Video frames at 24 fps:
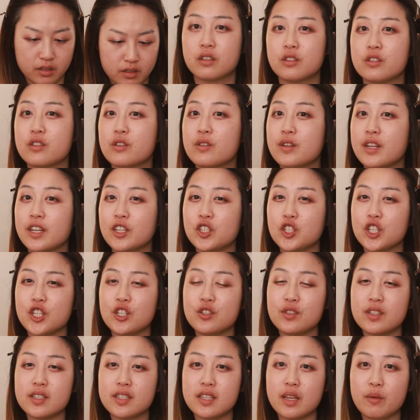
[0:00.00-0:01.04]
So next she
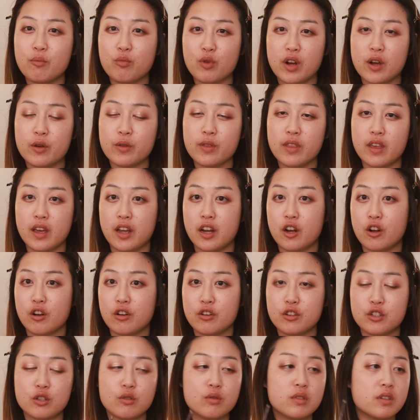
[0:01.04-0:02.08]
uses a brown
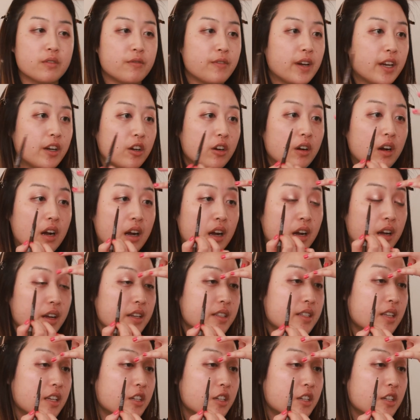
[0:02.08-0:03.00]
liner to define her eyes,